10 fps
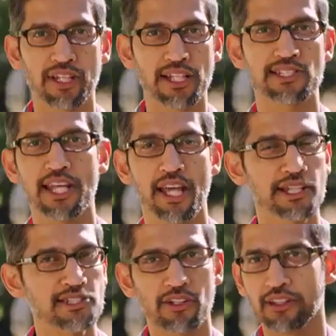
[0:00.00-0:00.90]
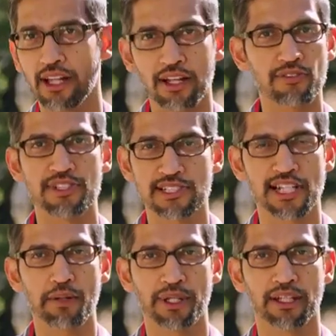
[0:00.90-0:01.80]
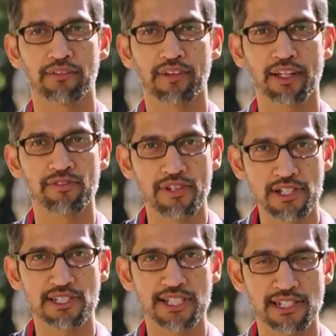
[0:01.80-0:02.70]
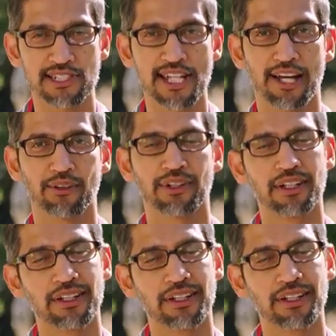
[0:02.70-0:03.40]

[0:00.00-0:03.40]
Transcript: when I say I saw none of this coming when I first touched down